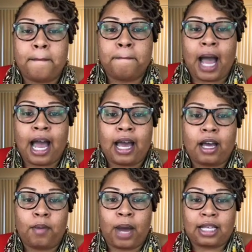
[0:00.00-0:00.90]

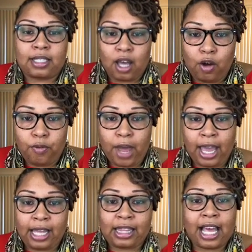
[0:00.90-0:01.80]
myself,
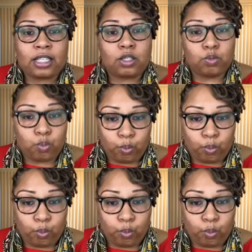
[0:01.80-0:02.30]
and that's